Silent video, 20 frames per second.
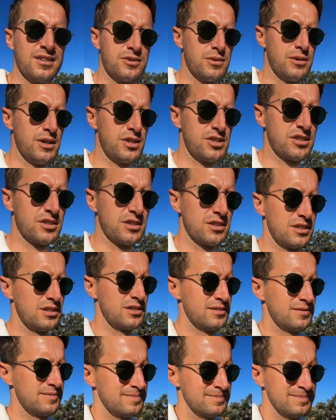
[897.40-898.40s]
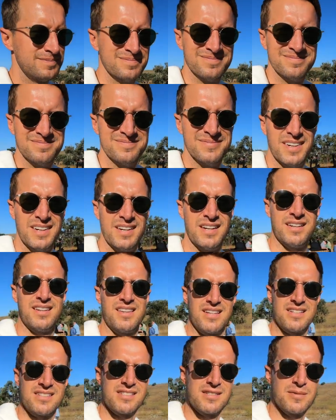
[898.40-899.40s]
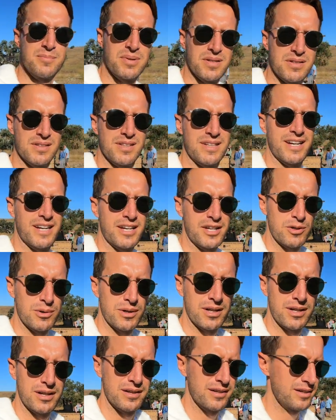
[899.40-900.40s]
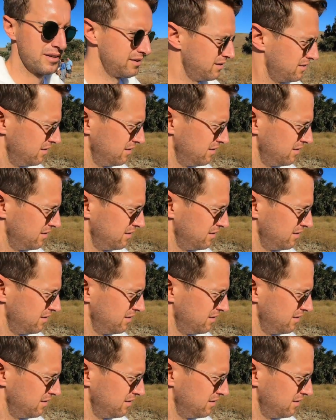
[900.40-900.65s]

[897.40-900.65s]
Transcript: Traditionally, this is apparently how you end.